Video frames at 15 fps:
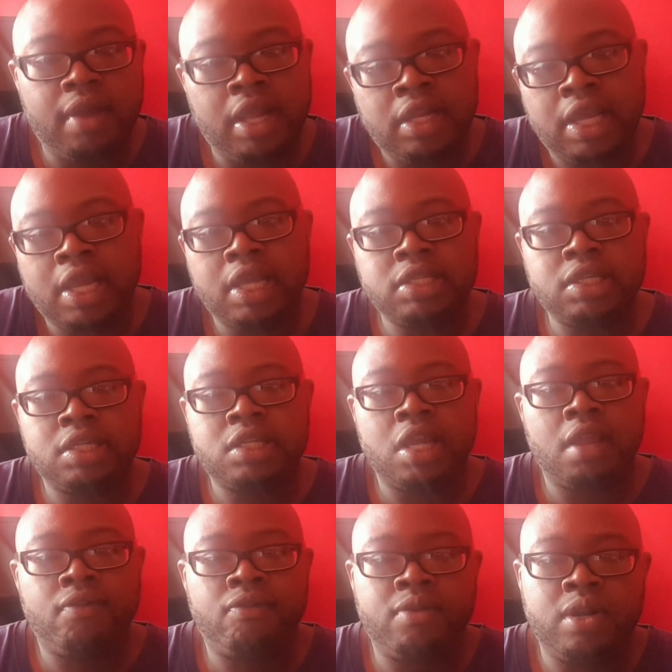And like I said,
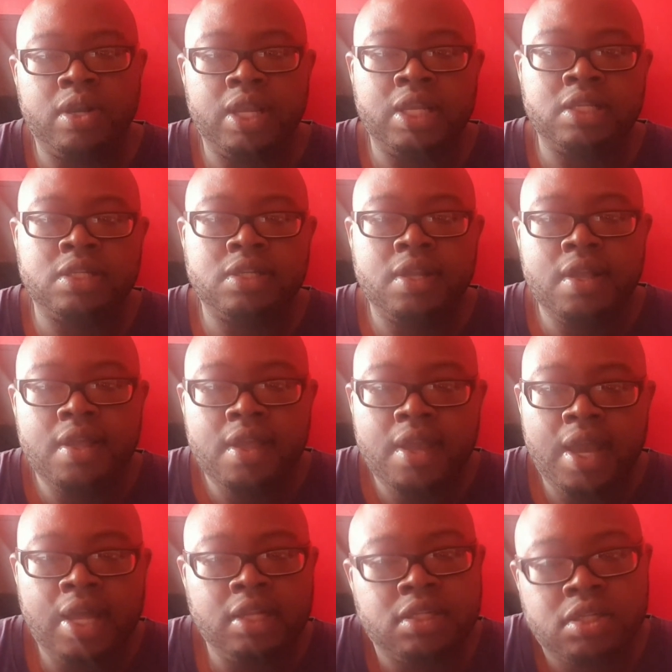take it for what it is. And